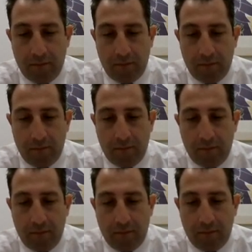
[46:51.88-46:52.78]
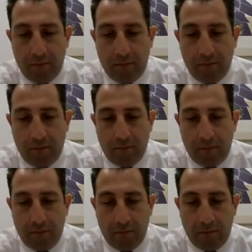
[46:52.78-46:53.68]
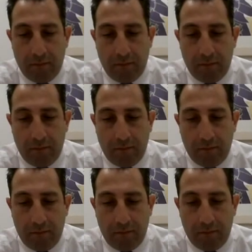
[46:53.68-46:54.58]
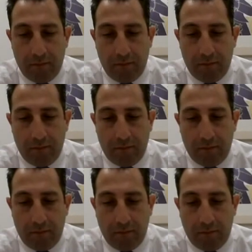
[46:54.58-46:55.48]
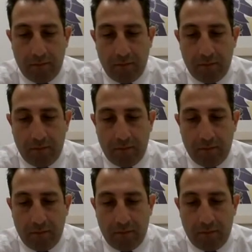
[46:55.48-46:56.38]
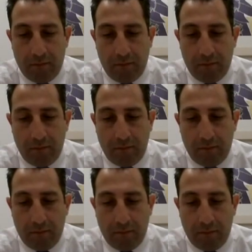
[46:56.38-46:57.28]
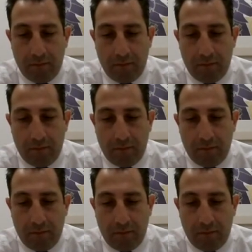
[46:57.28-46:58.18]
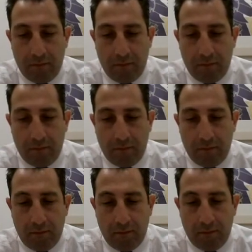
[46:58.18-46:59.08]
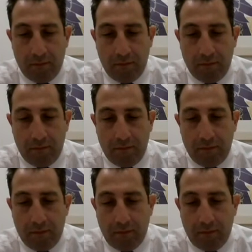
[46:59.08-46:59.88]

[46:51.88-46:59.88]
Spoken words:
The person shown says nothing.